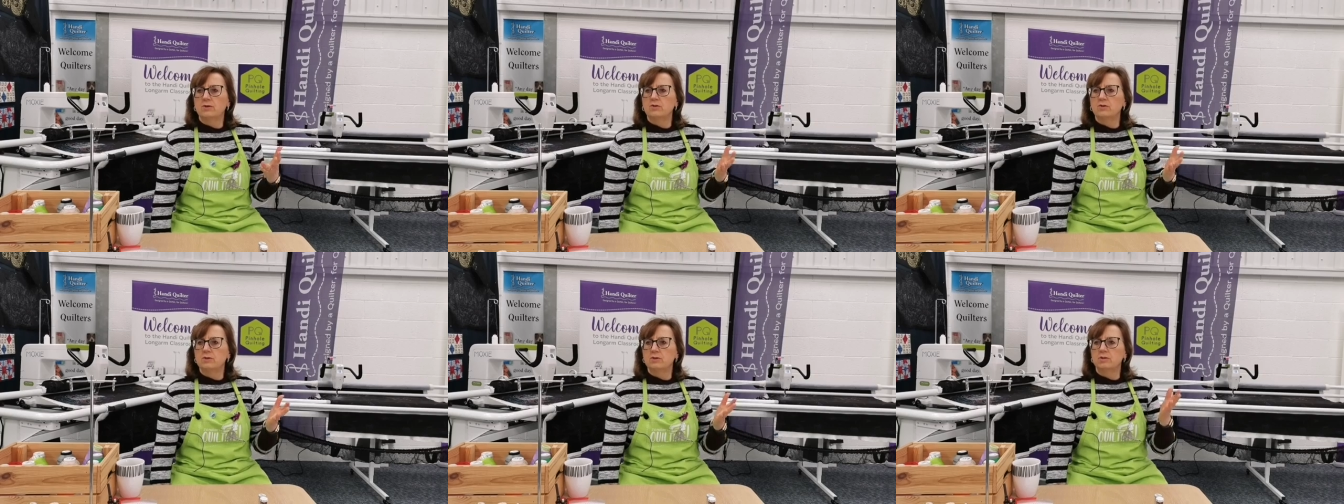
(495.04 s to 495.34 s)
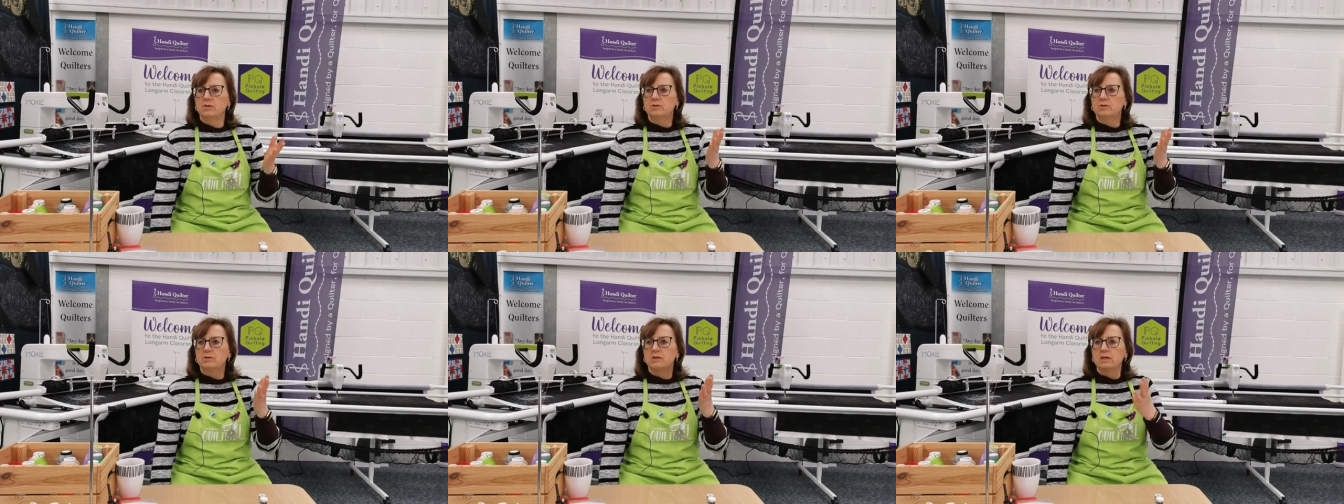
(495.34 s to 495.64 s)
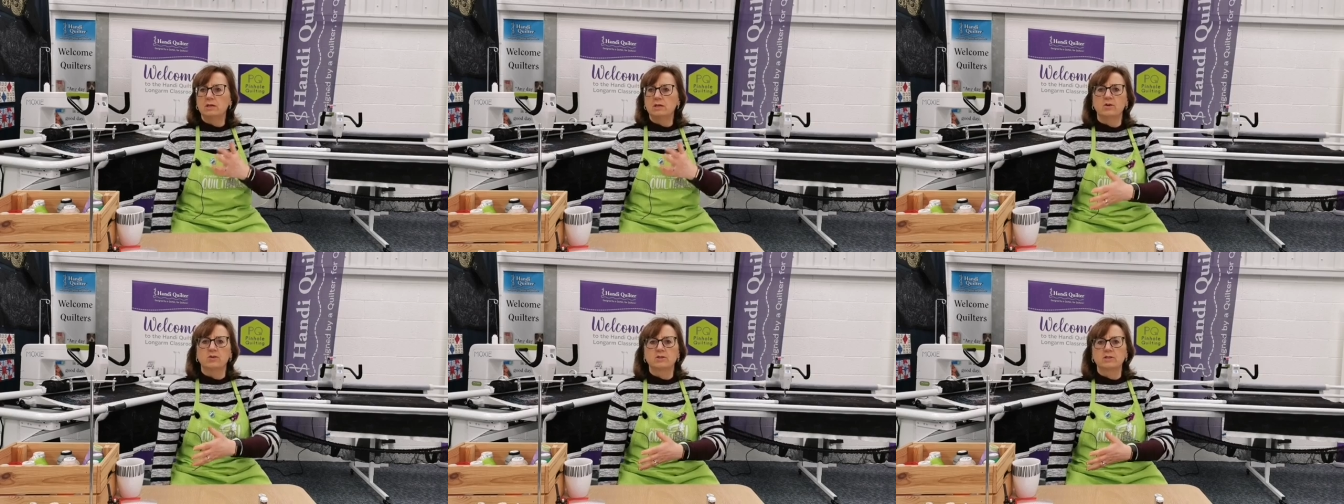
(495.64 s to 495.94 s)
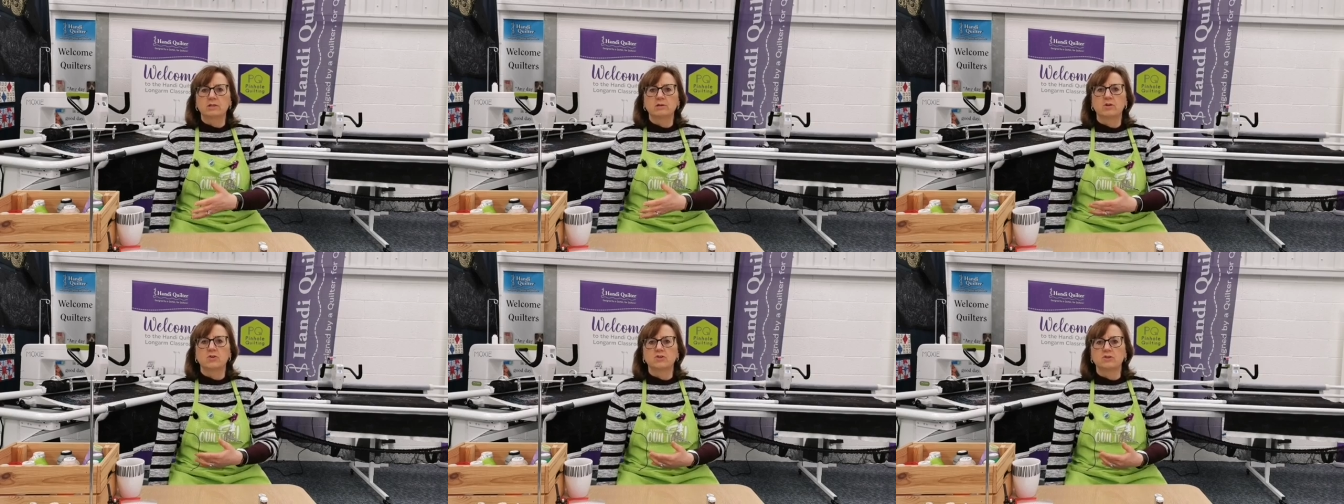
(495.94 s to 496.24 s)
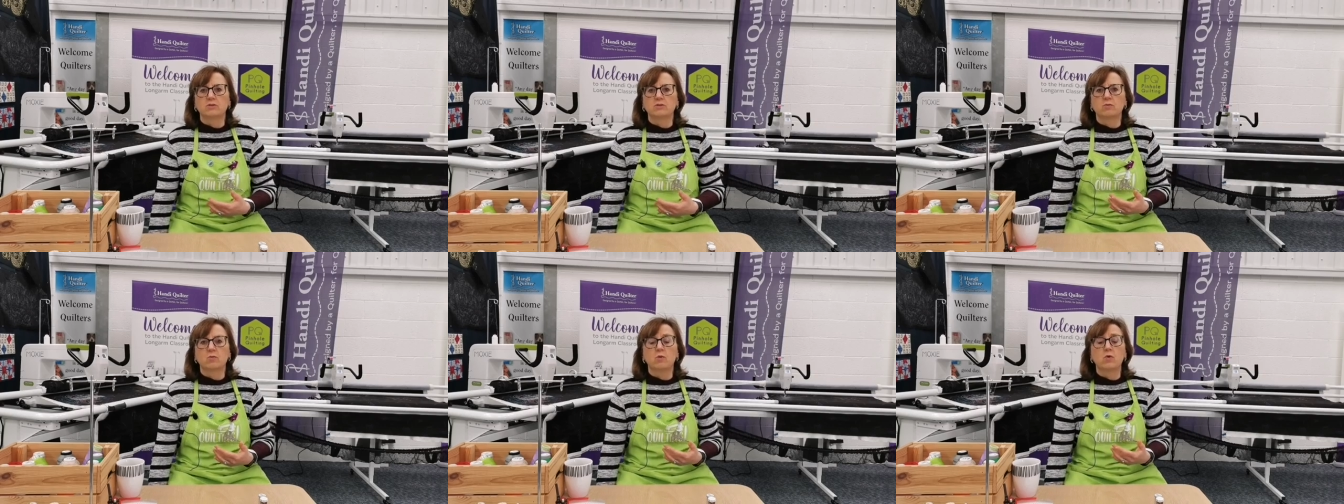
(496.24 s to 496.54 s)
and did lots and
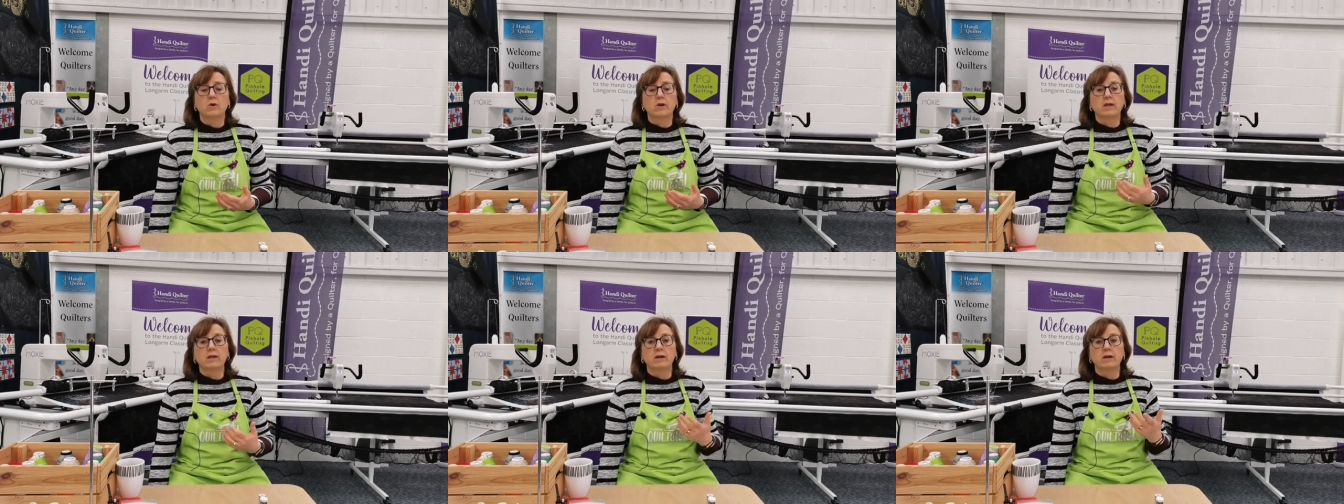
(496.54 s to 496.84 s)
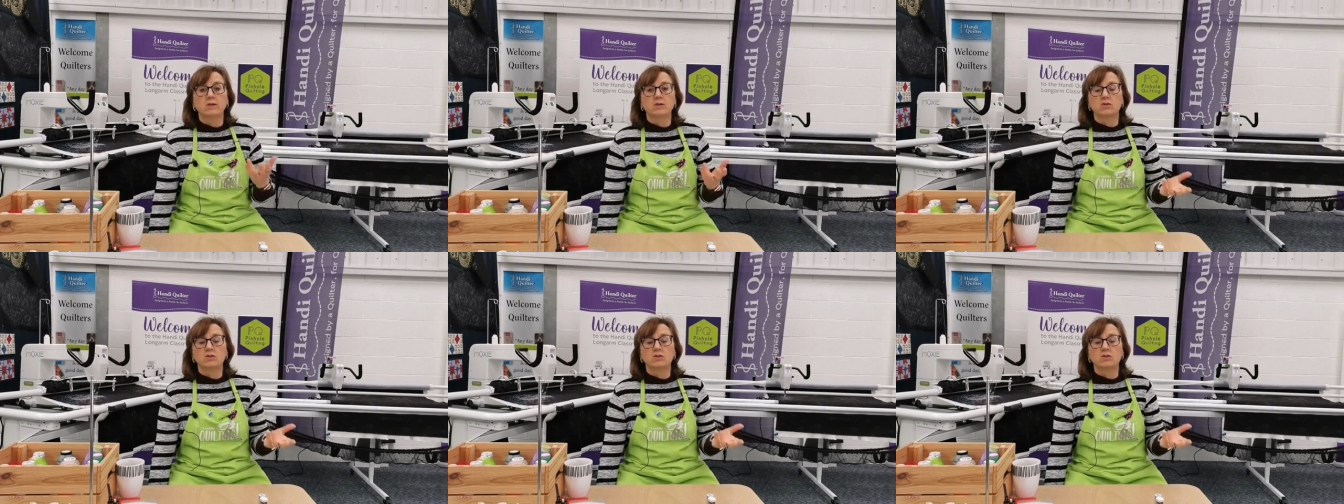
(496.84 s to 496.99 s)
lots of walking,